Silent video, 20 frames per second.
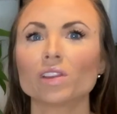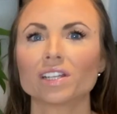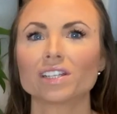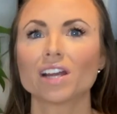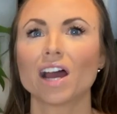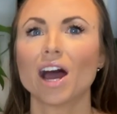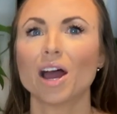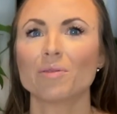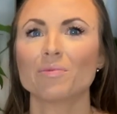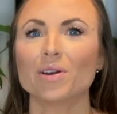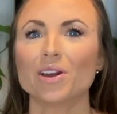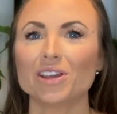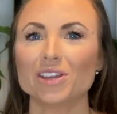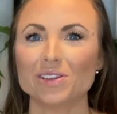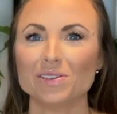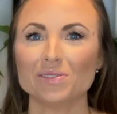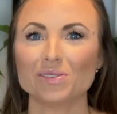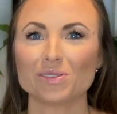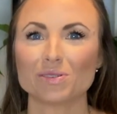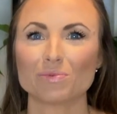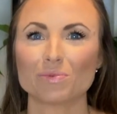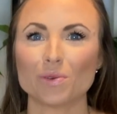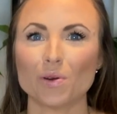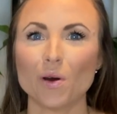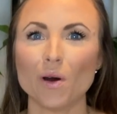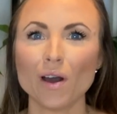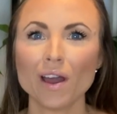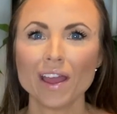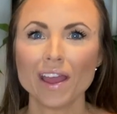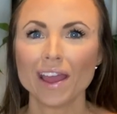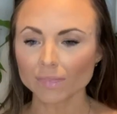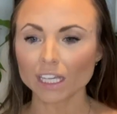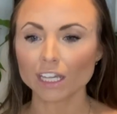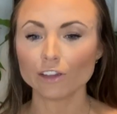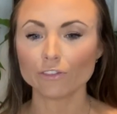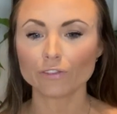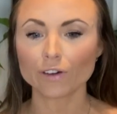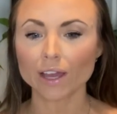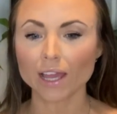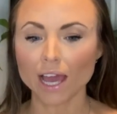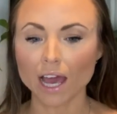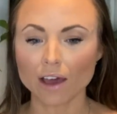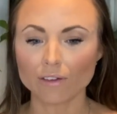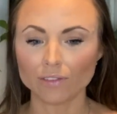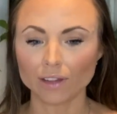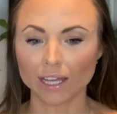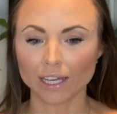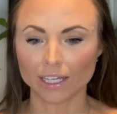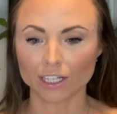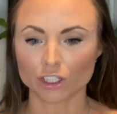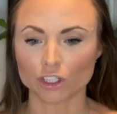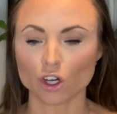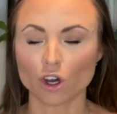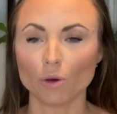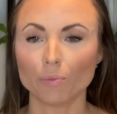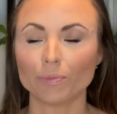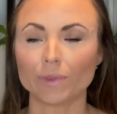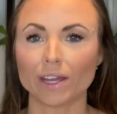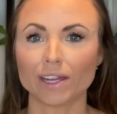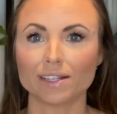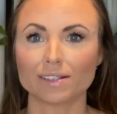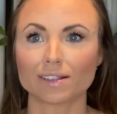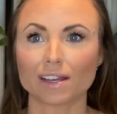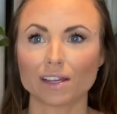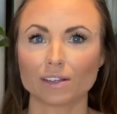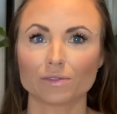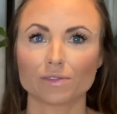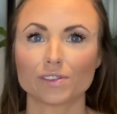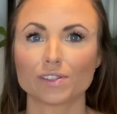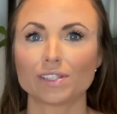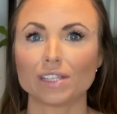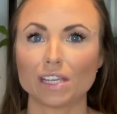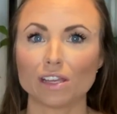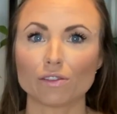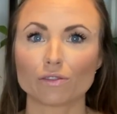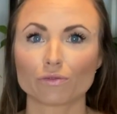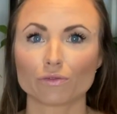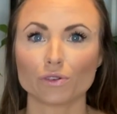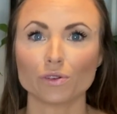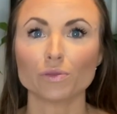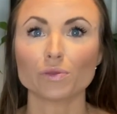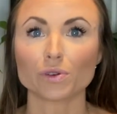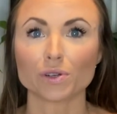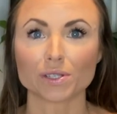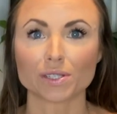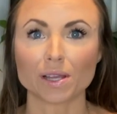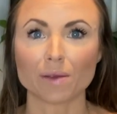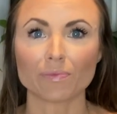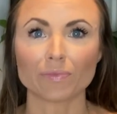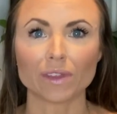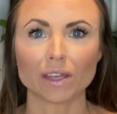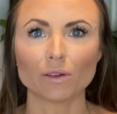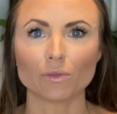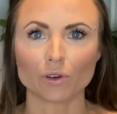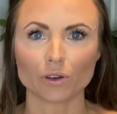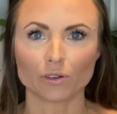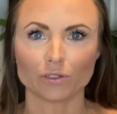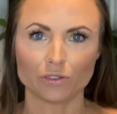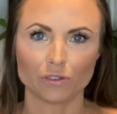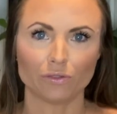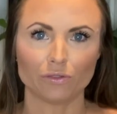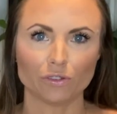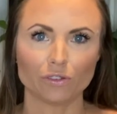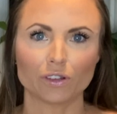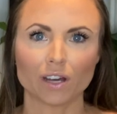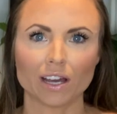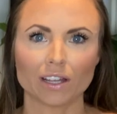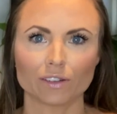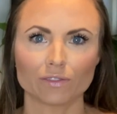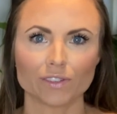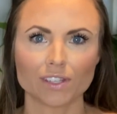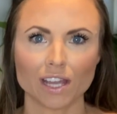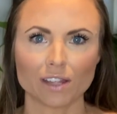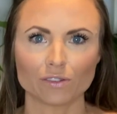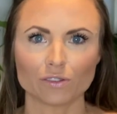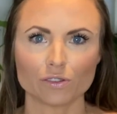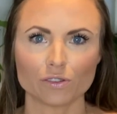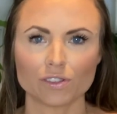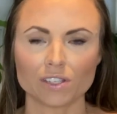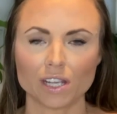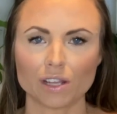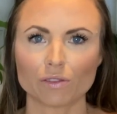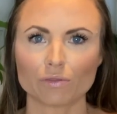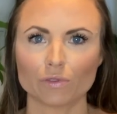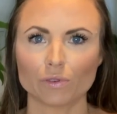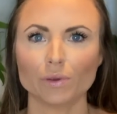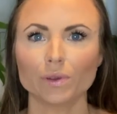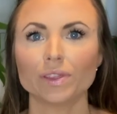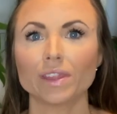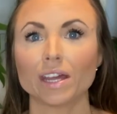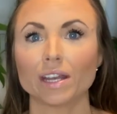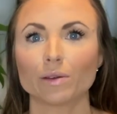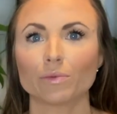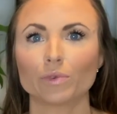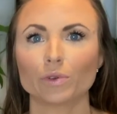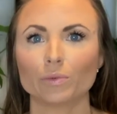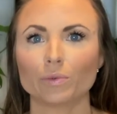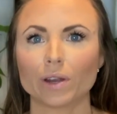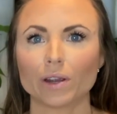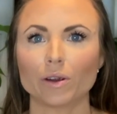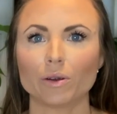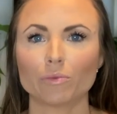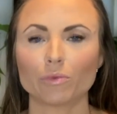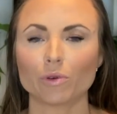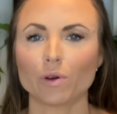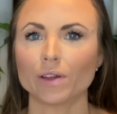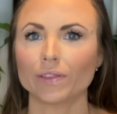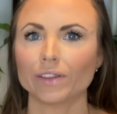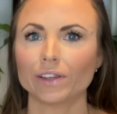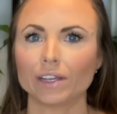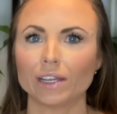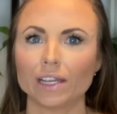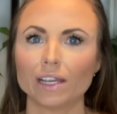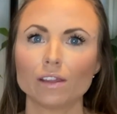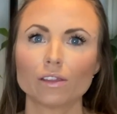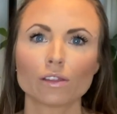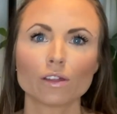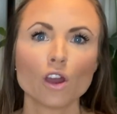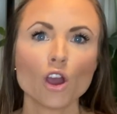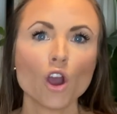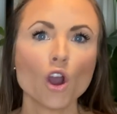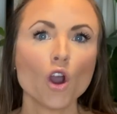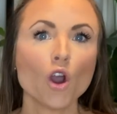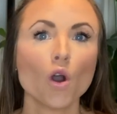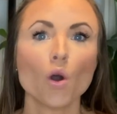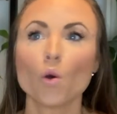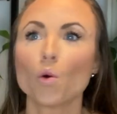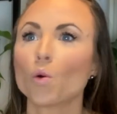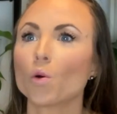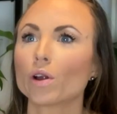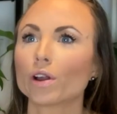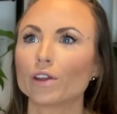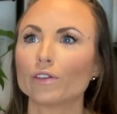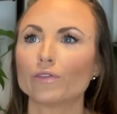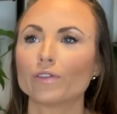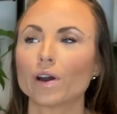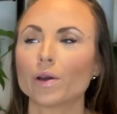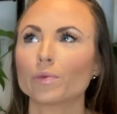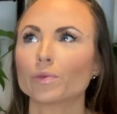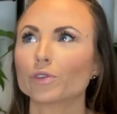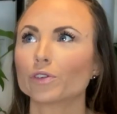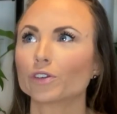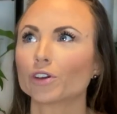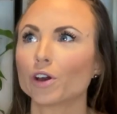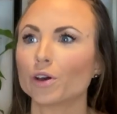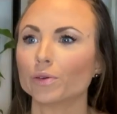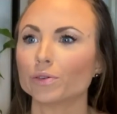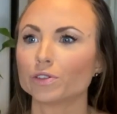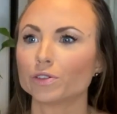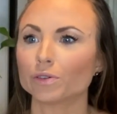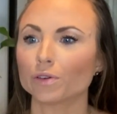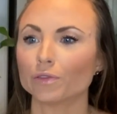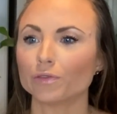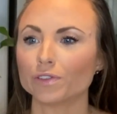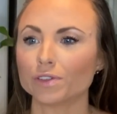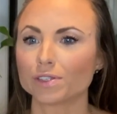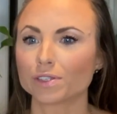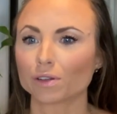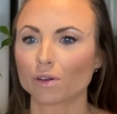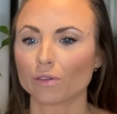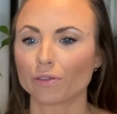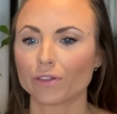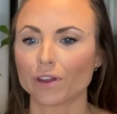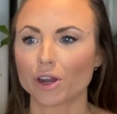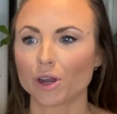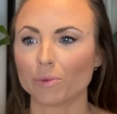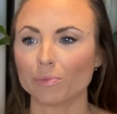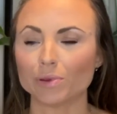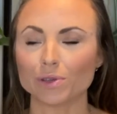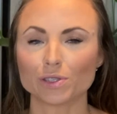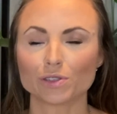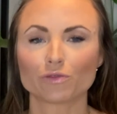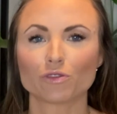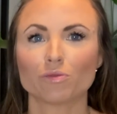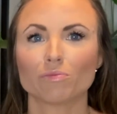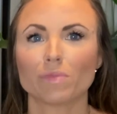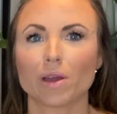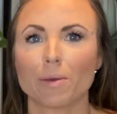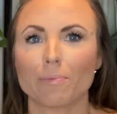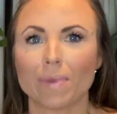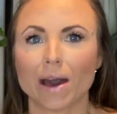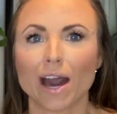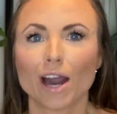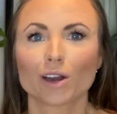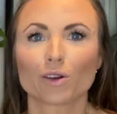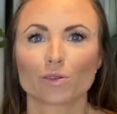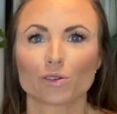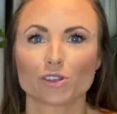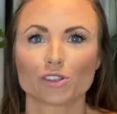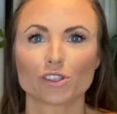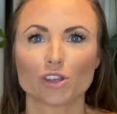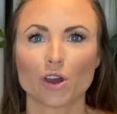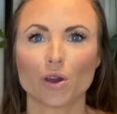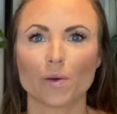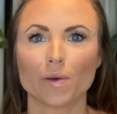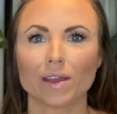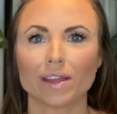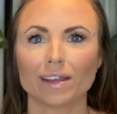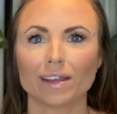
time I use a bra, if I have like a top that is kind of see-through or something, where you kind of tend to see through it, then I would wear a bra underneath. Or if I were to go to a physical therapist for my back or so,